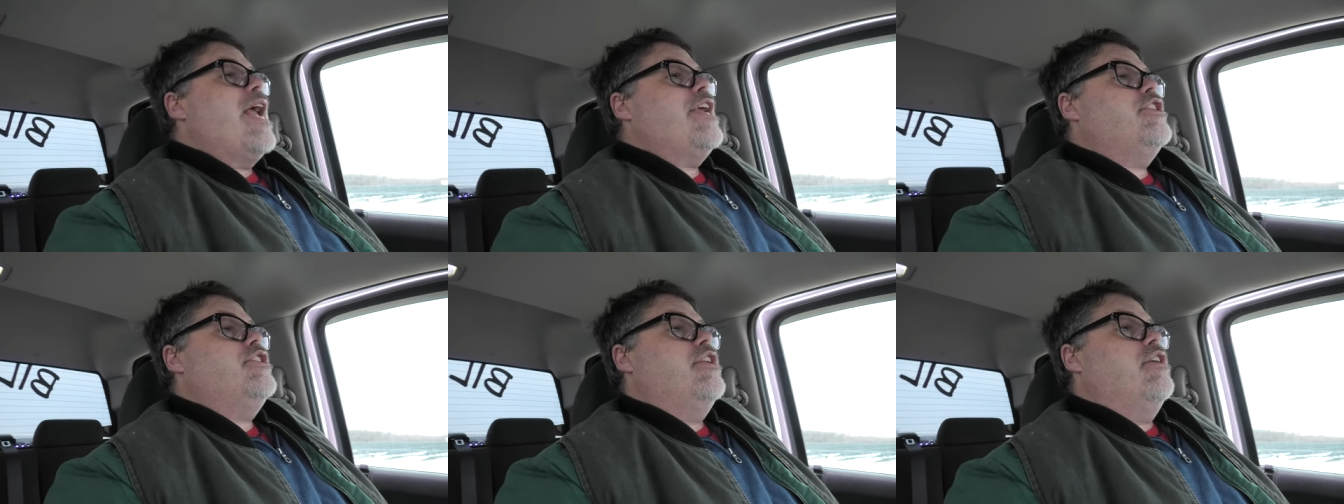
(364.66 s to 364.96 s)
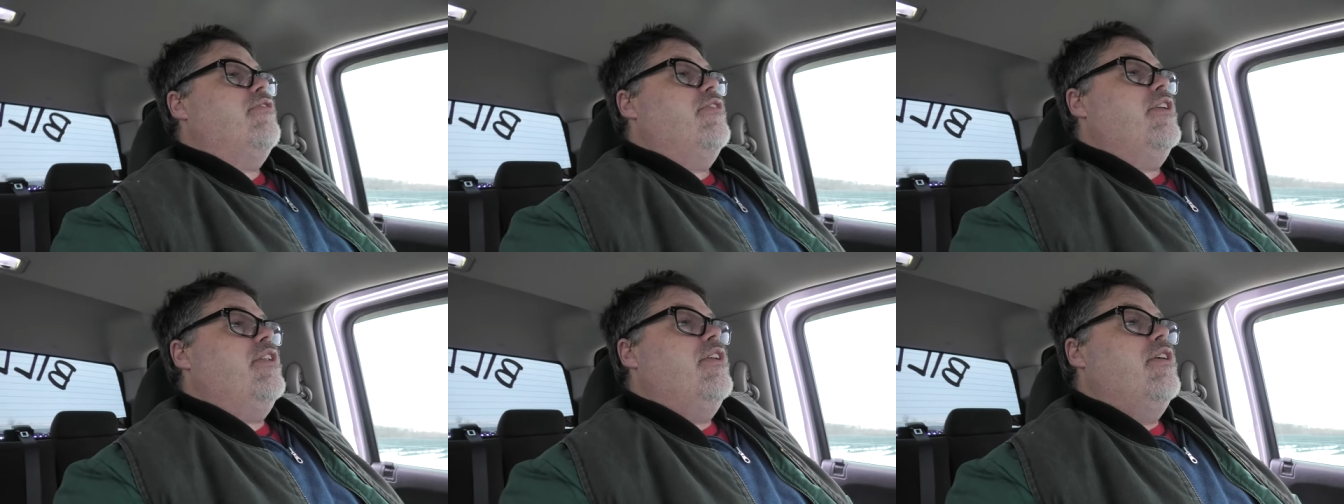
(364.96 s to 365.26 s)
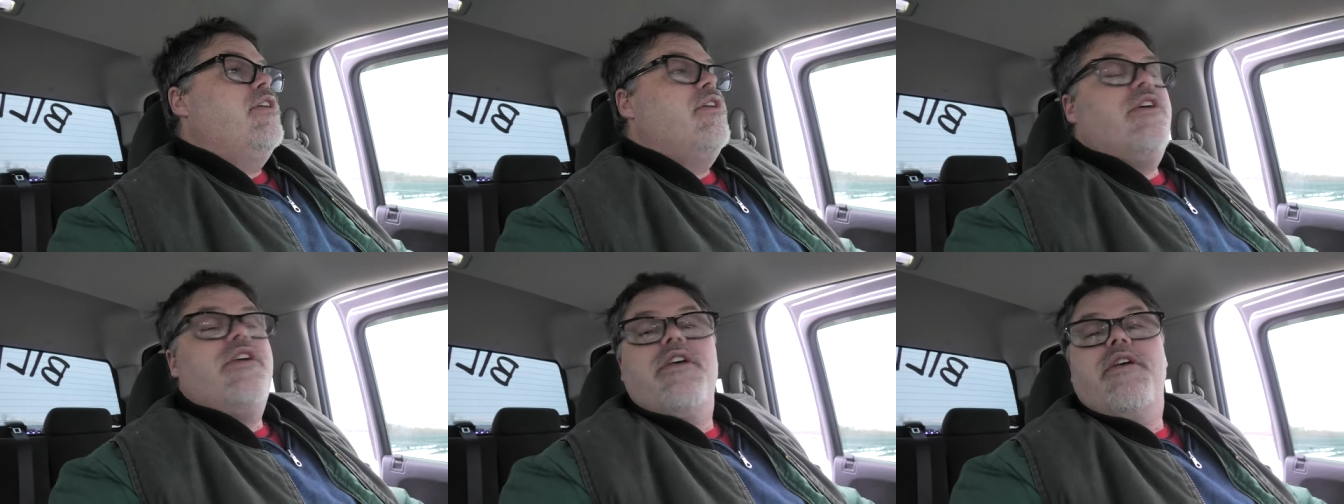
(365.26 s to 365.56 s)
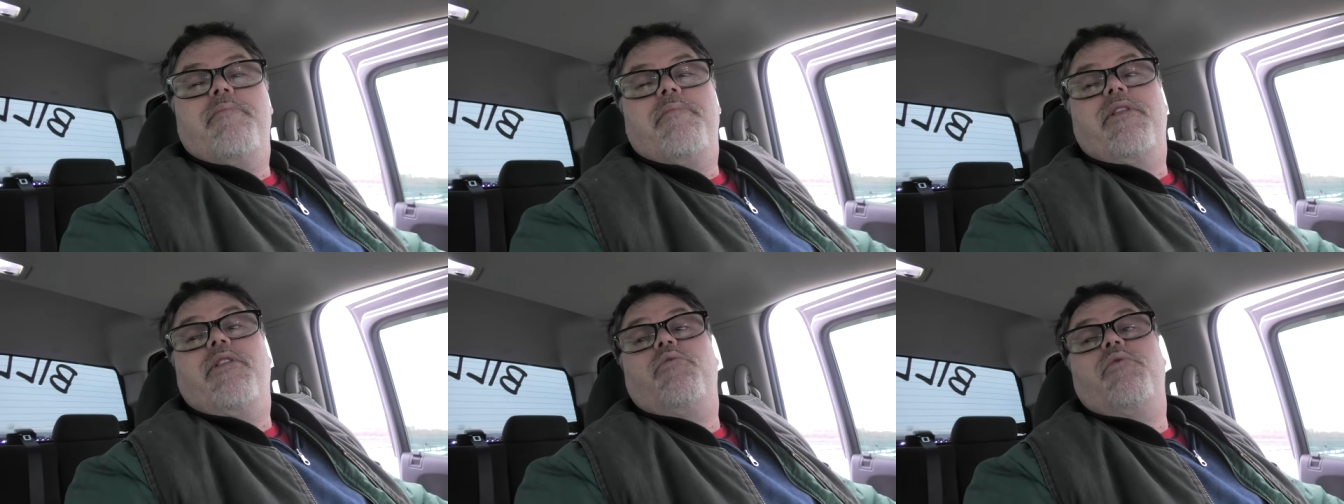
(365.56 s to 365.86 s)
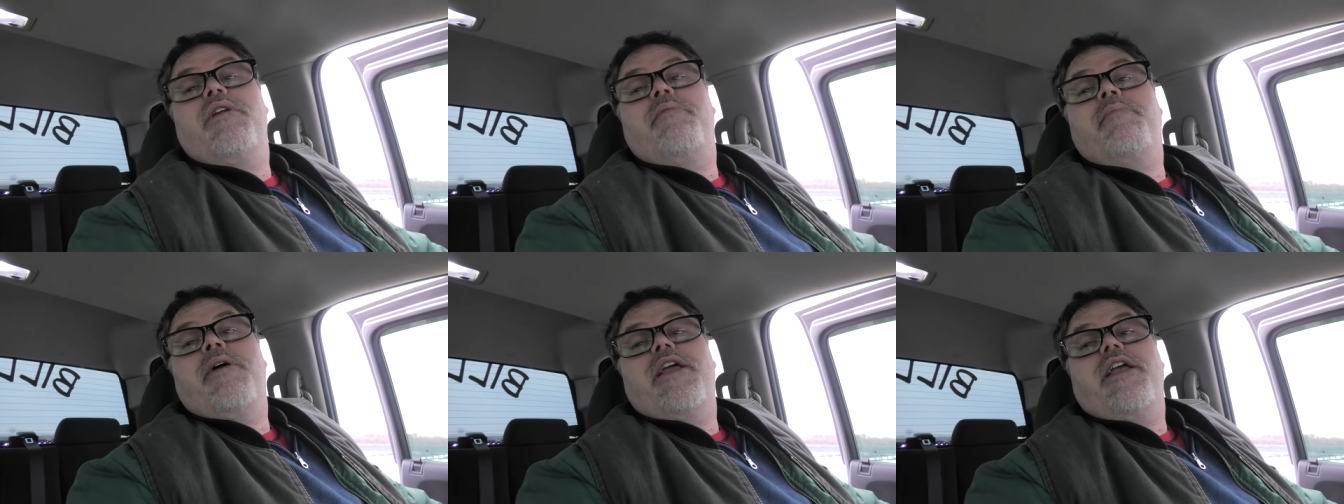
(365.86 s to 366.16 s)
action of it, but
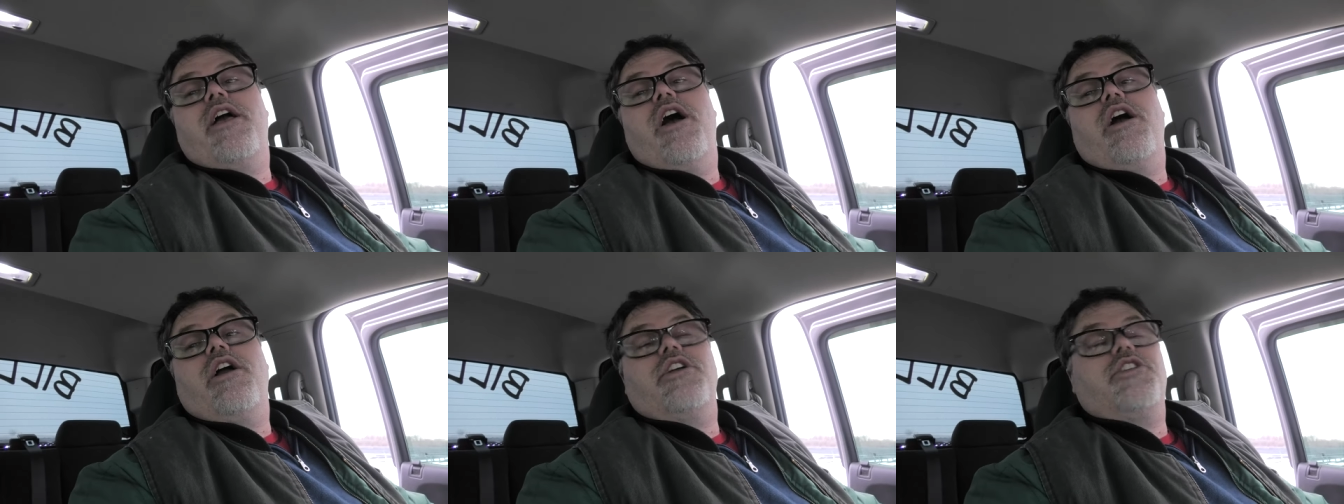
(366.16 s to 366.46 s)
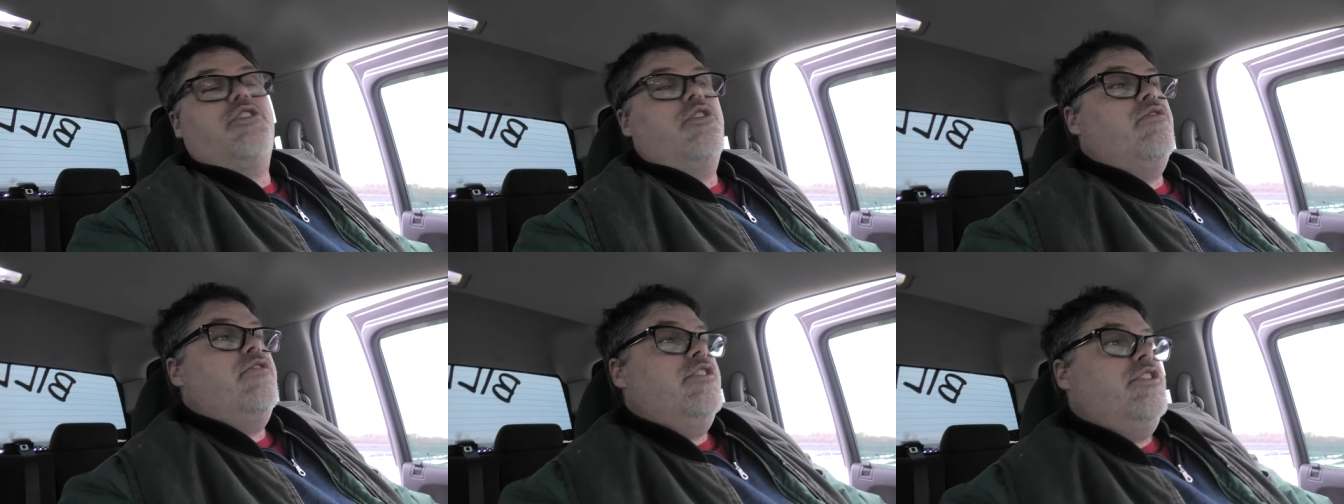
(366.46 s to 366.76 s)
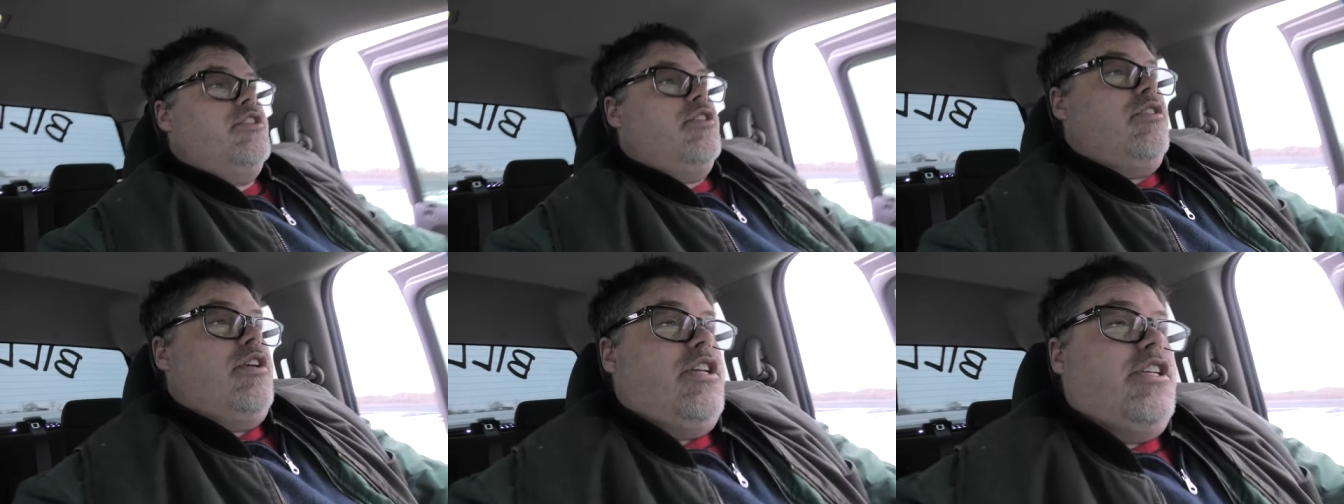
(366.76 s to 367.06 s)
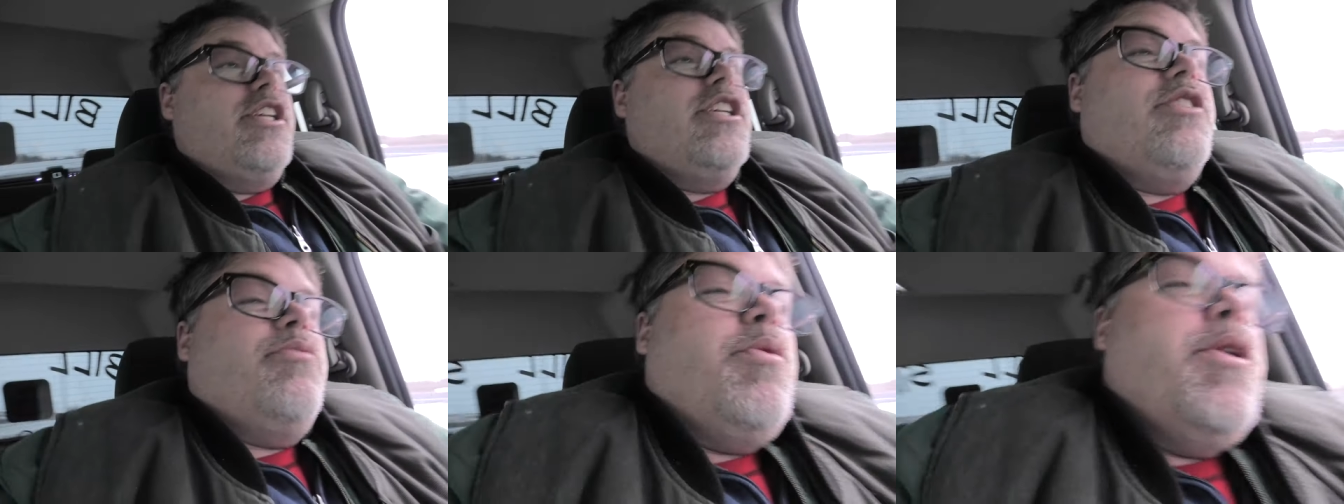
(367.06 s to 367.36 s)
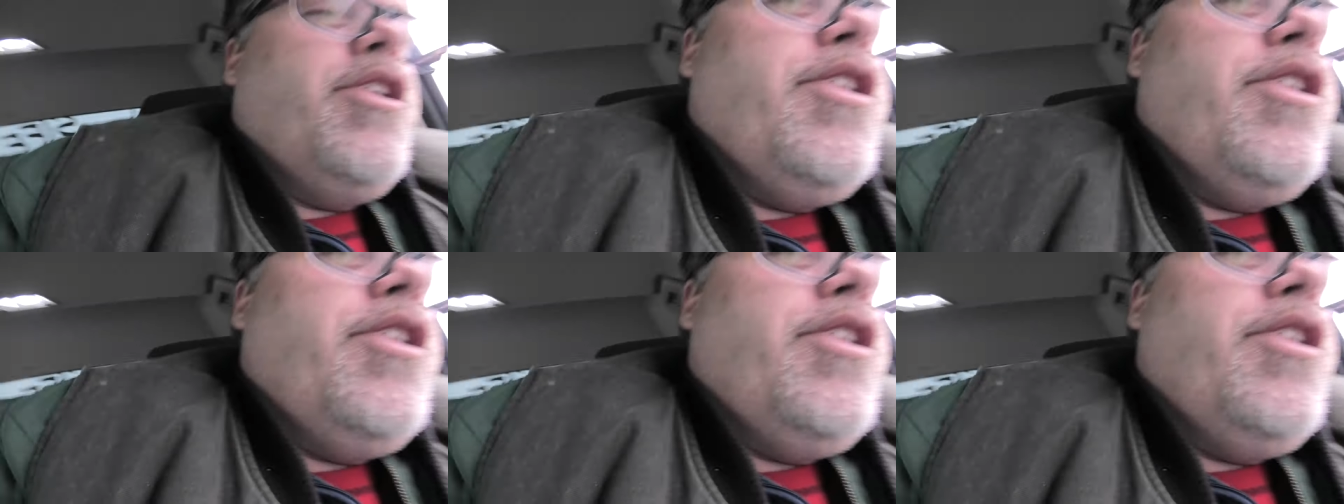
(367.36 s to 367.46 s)
the wind might cock us over so because it's